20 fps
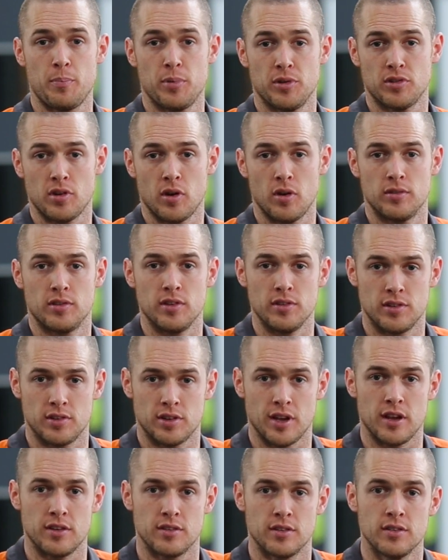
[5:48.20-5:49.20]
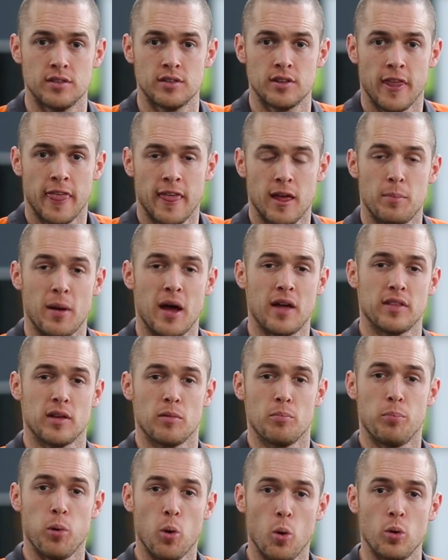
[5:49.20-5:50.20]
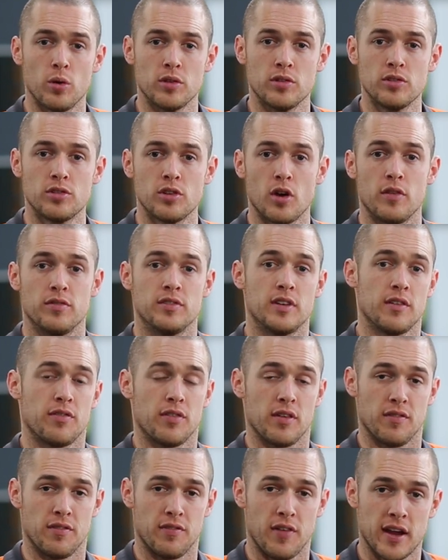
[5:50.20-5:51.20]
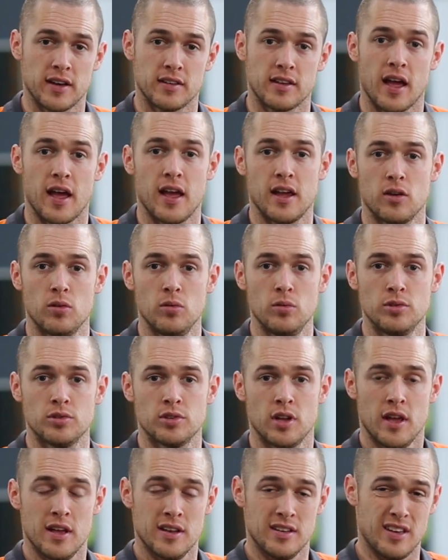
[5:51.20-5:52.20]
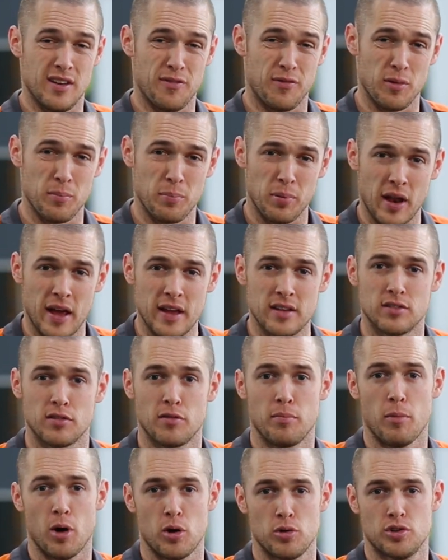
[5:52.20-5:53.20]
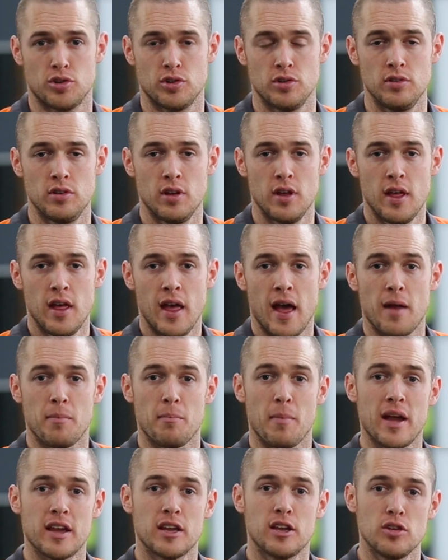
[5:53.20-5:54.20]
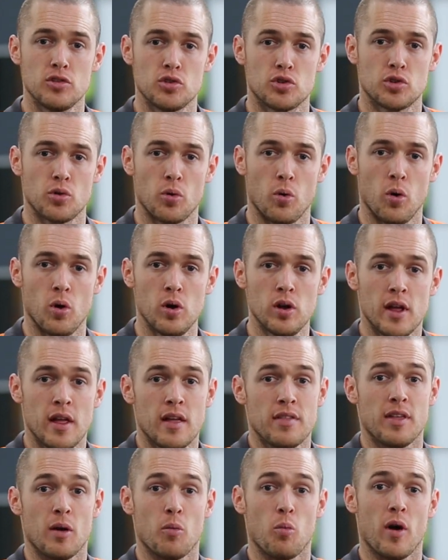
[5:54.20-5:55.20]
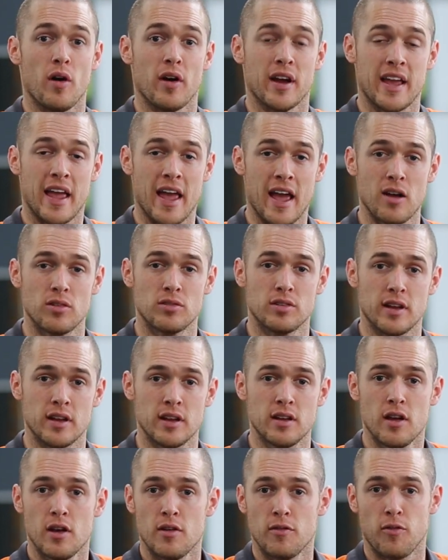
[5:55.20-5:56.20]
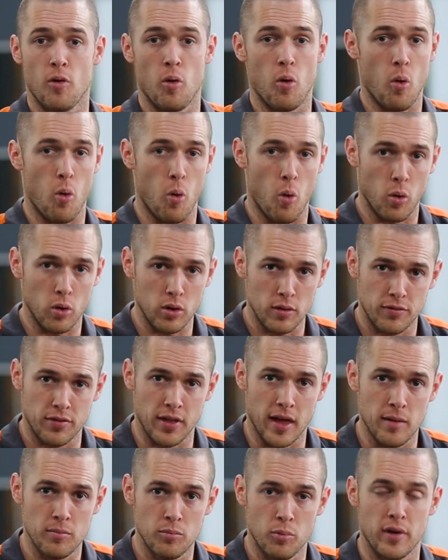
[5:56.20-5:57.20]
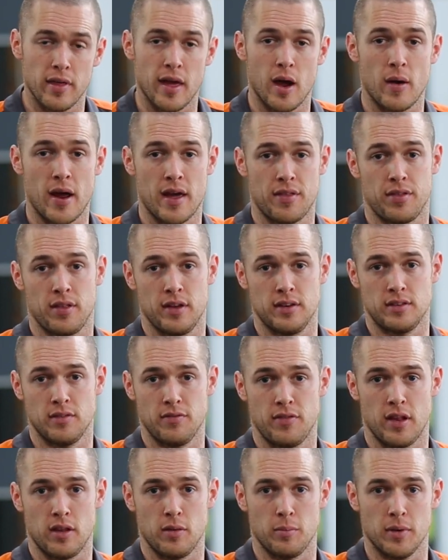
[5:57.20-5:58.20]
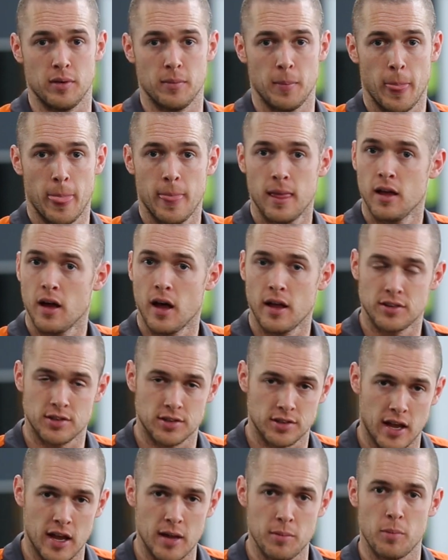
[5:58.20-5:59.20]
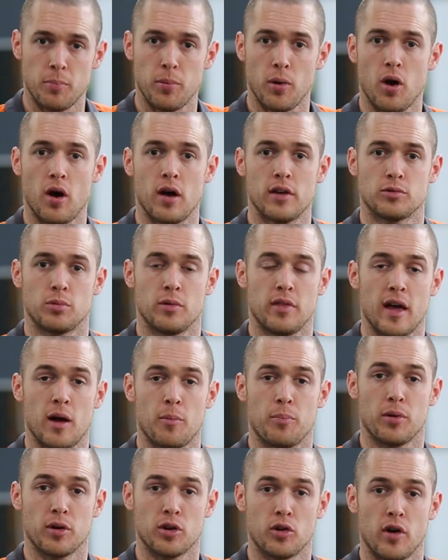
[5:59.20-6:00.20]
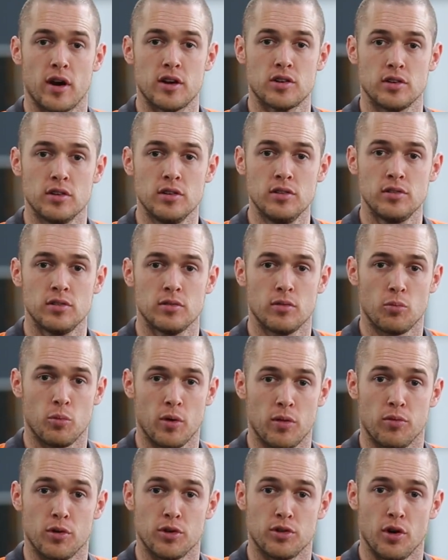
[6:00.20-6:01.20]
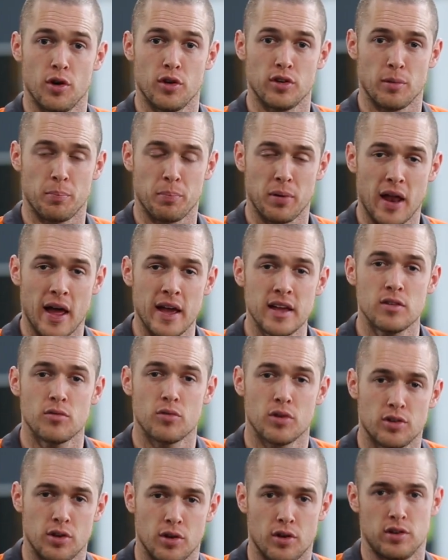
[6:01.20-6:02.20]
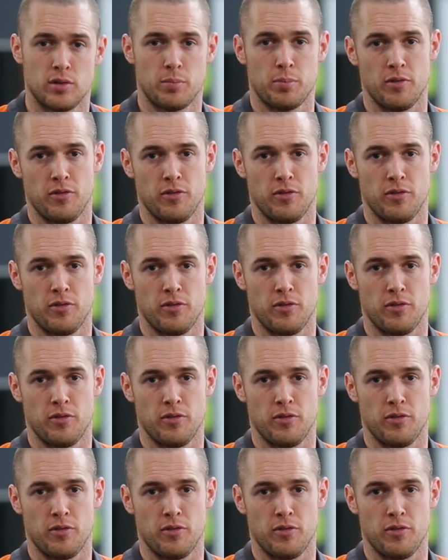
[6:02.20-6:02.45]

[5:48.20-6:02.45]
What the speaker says: episodes and seasons about the importance of different vector angles, different planes of motion, and making sure that we're accounting for all of them with our athlete development. Same applies with our progressions with return to play and return to